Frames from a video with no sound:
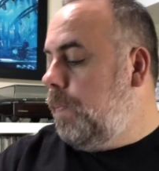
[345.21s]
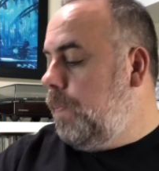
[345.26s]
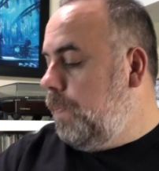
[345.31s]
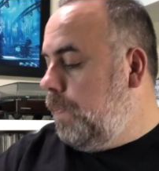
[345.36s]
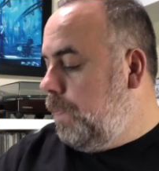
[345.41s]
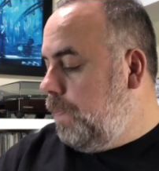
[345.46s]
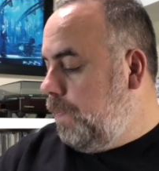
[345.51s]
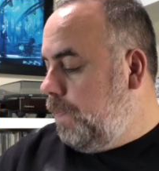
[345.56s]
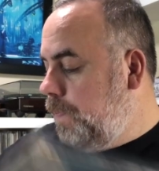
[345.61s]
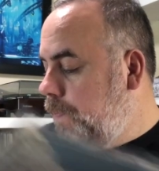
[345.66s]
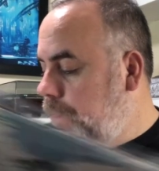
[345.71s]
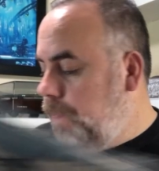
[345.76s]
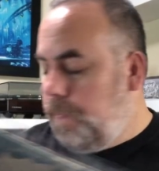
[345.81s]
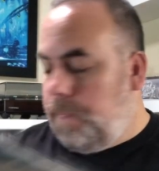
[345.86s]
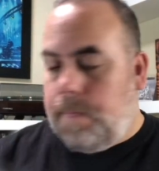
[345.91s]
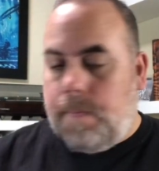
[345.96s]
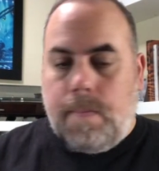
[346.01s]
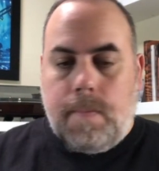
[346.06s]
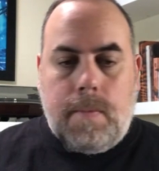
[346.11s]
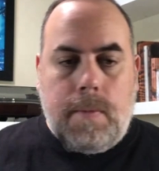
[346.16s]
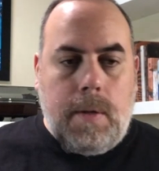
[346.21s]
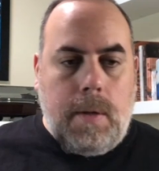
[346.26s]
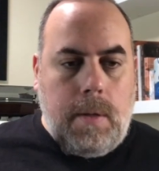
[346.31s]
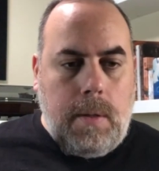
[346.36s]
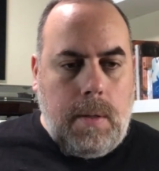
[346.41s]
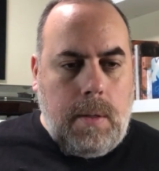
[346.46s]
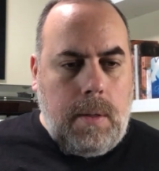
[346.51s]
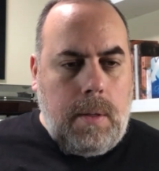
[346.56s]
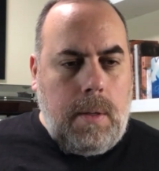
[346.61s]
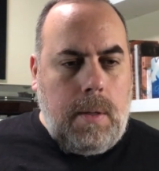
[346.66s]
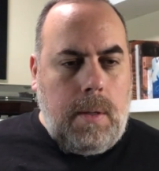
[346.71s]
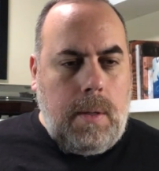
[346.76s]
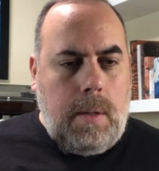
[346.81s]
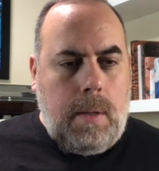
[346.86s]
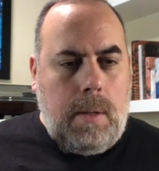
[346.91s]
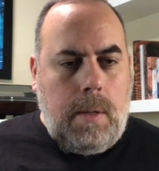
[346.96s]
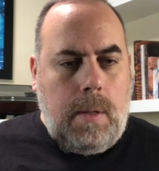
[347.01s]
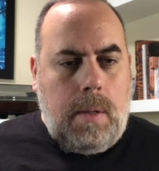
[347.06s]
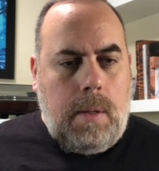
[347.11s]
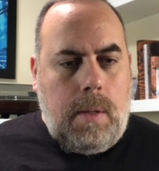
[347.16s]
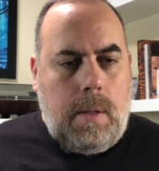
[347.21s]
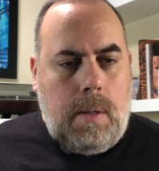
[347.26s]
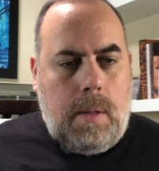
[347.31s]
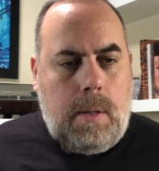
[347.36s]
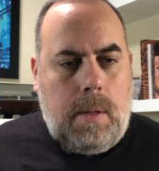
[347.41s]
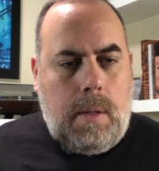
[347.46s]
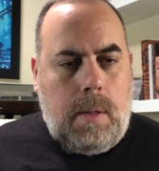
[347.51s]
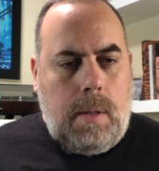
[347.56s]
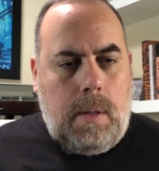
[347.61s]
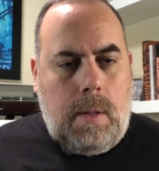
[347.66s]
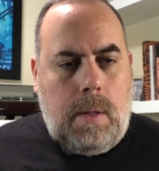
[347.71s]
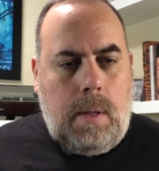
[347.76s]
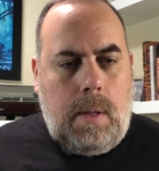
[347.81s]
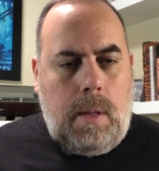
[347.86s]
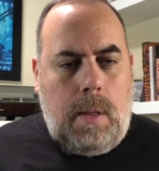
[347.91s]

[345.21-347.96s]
[no speech]